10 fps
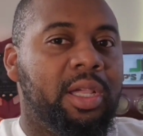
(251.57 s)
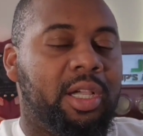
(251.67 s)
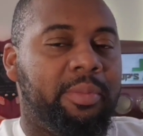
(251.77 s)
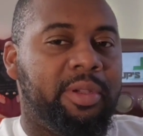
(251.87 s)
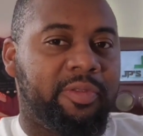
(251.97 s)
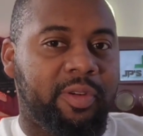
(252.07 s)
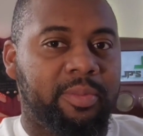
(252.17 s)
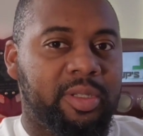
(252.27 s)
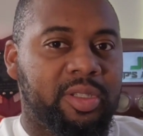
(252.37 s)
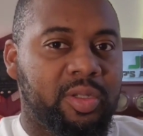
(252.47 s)
coming
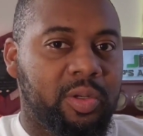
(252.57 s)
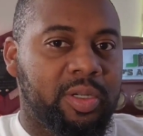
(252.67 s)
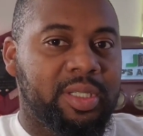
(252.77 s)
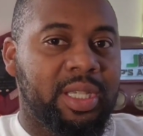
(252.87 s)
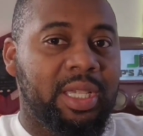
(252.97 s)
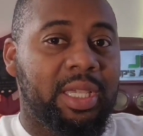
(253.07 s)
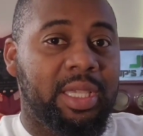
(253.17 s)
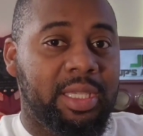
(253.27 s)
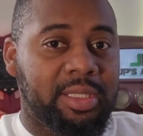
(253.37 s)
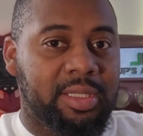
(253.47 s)
from the source
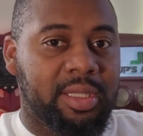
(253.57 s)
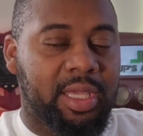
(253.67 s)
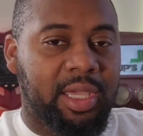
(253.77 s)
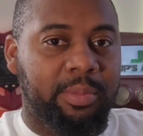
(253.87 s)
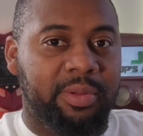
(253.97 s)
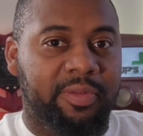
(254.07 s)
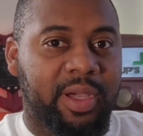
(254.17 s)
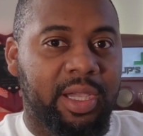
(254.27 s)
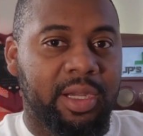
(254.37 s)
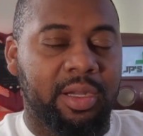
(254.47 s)
into the
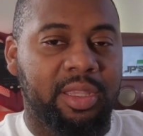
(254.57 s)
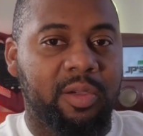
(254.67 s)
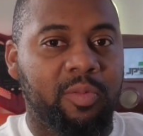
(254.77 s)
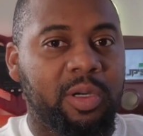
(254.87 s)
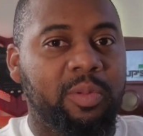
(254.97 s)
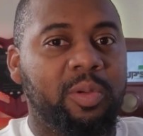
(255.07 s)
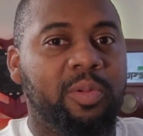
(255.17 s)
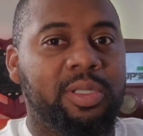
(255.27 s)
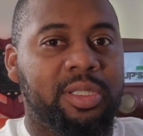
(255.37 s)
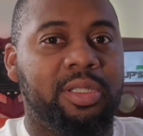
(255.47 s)
amplifier, then what we
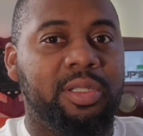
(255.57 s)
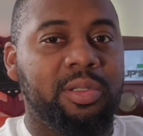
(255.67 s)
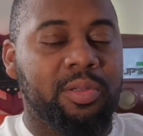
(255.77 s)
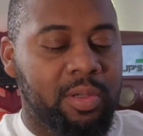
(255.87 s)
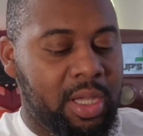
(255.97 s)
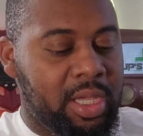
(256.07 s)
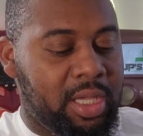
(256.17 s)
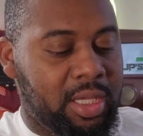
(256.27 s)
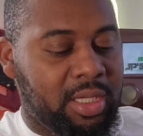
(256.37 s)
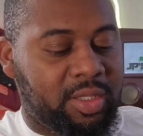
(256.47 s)
want to do
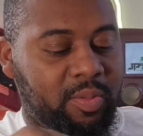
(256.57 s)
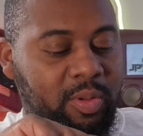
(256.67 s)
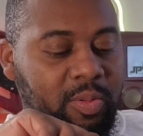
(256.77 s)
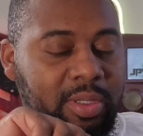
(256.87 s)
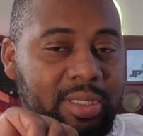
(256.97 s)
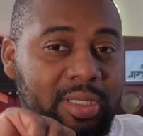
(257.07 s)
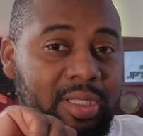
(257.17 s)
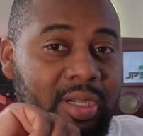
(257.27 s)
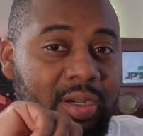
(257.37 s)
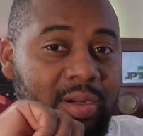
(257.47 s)
is we want to
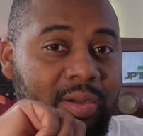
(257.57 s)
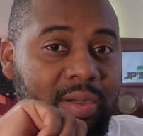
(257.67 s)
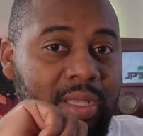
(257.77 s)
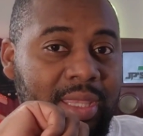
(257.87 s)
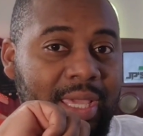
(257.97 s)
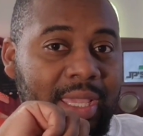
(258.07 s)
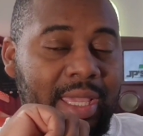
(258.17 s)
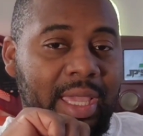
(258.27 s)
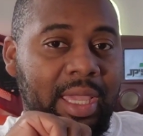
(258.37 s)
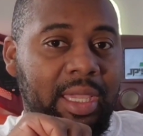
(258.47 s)
turn that
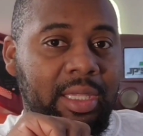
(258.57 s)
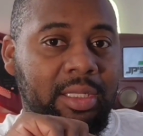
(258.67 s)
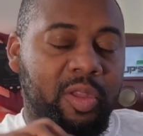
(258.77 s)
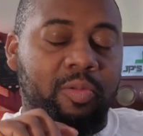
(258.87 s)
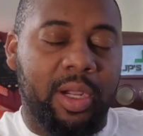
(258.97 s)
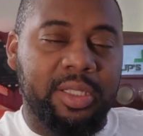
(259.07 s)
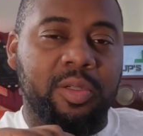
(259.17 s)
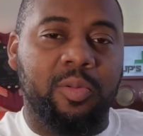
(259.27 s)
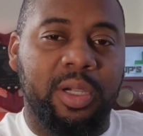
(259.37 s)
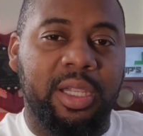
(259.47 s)
gain right
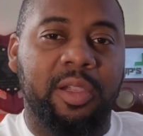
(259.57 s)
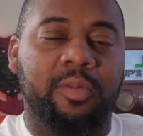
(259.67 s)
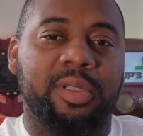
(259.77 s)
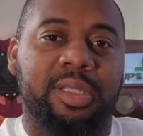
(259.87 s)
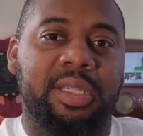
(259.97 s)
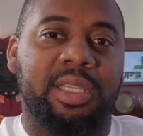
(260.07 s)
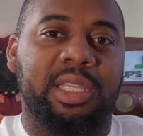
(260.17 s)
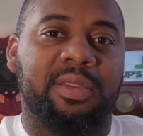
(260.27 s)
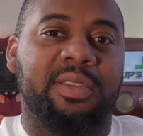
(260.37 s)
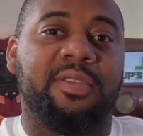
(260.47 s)
to where it
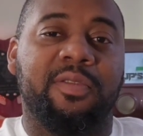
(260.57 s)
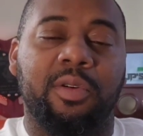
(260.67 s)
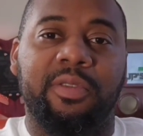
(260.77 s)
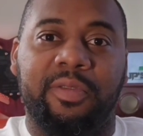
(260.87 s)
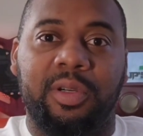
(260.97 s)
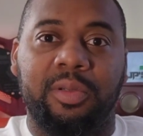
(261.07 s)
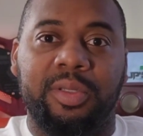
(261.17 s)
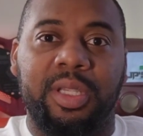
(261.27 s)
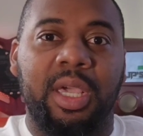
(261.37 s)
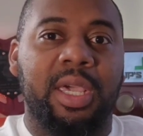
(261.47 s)
receives 4
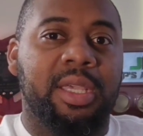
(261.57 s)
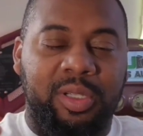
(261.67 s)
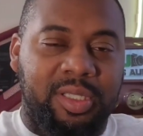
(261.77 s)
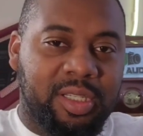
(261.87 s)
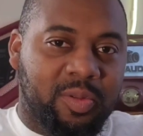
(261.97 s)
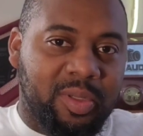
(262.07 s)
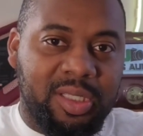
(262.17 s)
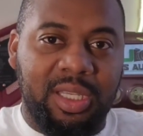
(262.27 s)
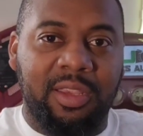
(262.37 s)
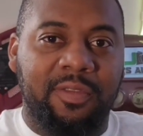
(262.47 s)
volts. Once it's
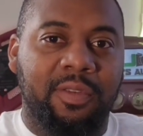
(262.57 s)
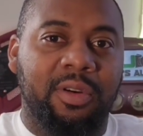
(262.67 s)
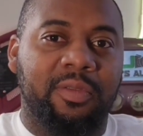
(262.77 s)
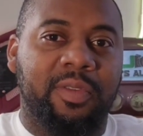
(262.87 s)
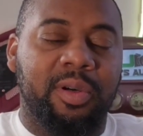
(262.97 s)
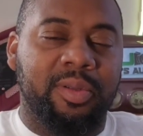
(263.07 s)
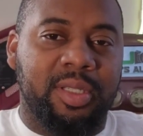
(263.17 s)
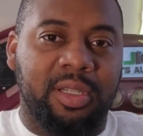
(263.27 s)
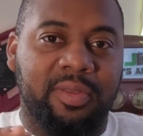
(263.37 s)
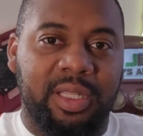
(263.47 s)
received 4
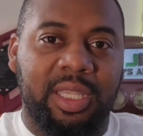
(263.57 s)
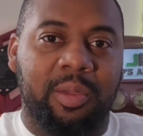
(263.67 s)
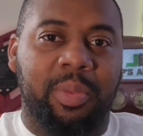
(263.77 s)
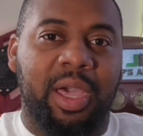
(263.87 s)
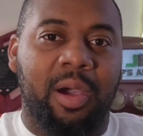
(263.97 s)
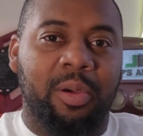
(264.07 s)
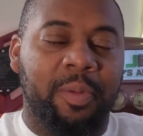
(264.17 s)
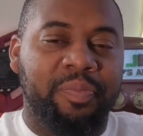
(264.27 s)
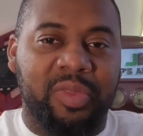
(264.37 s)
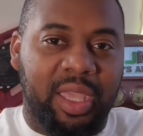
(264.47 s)
volts of clean
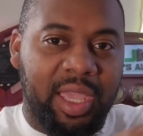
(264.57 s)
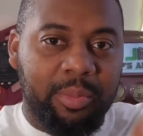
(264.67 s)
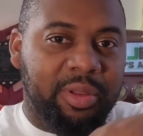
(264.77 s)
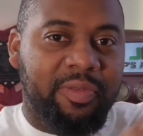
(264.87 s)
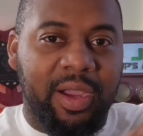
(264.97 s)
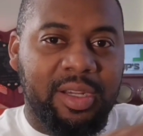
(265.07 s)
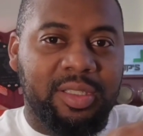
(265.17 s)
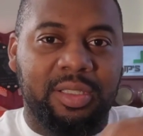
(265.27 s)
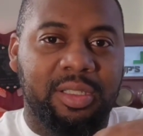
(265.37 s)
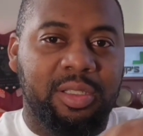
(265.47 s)
power, the amplifier is
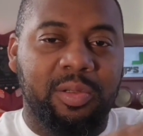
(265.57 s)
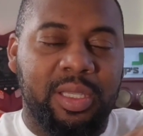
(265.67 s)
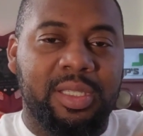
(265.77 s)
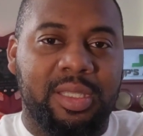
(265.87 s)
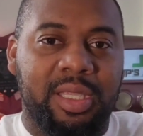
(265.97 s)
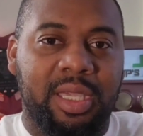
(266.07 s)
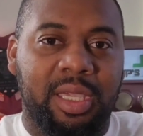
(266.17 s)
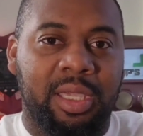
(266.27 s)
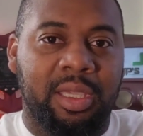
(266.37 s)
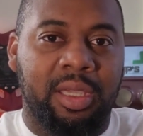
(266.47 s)
going to do its
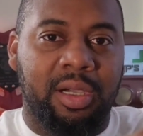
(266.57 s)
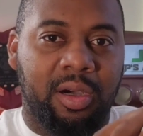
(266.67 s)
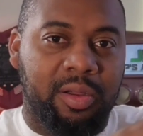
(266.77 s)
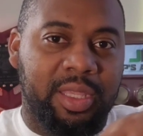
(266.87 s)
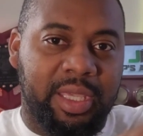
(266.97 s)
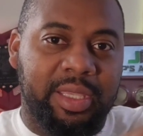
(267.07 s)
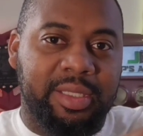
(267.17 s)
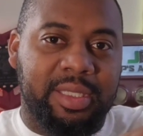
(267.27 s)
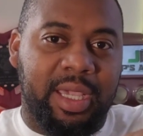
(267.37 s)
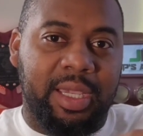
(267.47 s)
thing on the
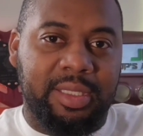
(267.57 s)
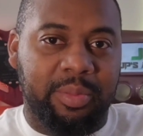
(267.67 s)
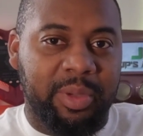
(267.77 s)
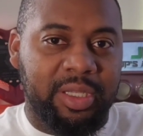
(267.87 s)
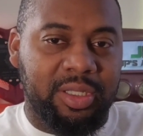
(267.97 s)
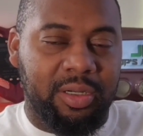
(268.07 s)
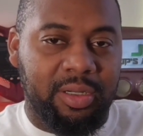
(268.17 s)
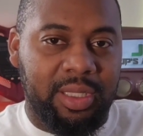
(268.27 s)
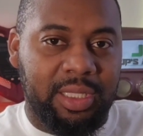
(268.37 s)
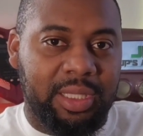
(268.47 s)
inside to make
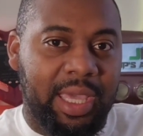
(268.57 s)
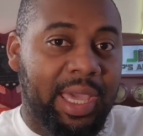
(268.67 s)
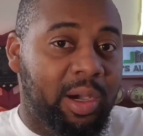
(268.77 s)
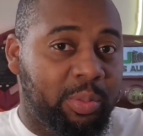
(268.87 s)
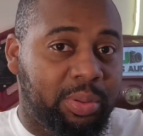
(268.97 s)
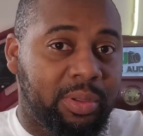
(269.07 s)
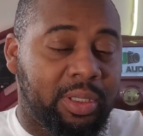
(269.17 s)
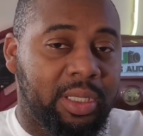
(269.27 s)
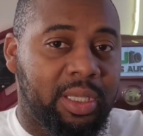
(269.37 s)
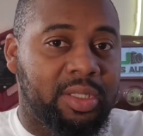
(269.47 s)
sure that the
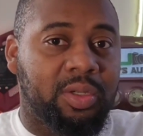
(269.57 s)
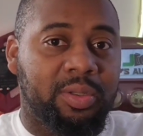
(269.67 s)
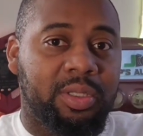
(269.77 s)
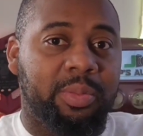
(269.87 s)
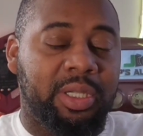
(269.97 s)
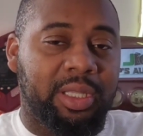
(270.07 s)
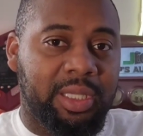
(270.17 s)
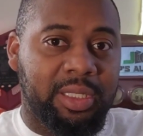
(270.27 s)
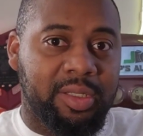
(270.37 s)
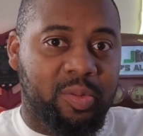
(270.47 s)
output is going to be
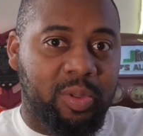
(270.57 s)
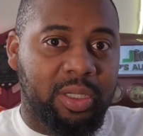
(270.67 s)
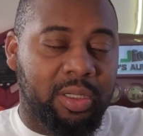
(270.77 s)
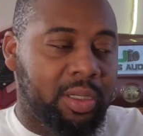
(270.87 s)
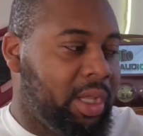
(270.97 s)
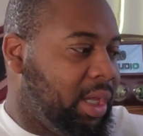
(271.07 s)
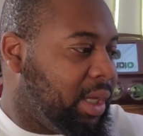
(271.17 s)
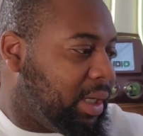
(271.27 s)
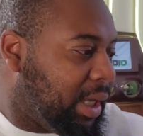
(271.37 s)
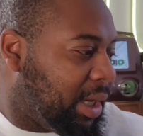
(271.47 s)
clean as well.
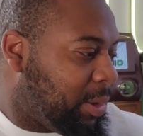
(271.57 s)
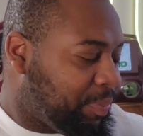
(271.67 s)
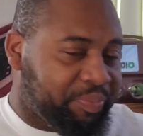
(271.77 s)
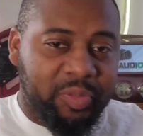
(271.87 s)
Now,